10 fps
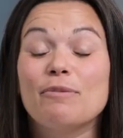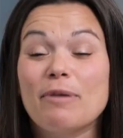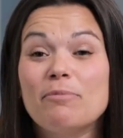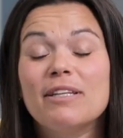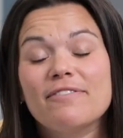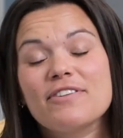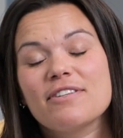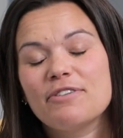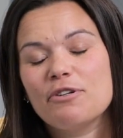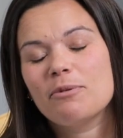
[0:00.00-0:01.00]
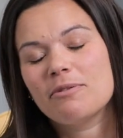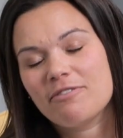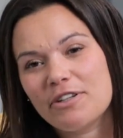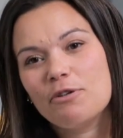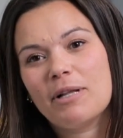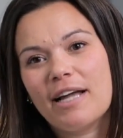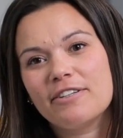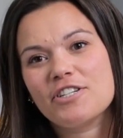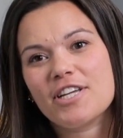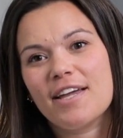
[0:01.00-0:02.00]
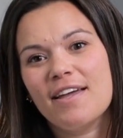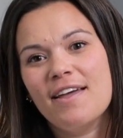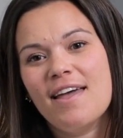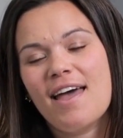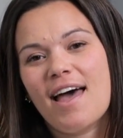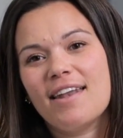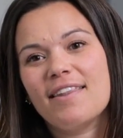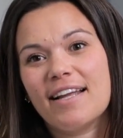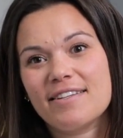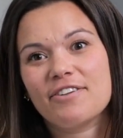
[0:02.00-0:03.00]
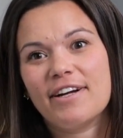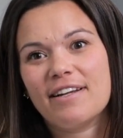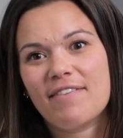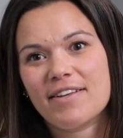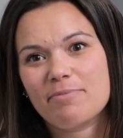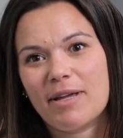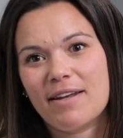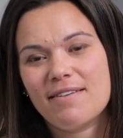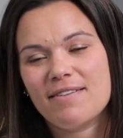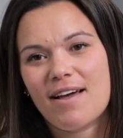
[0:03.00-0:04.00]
We're big believers in renew renewable energy and think it's a great investment.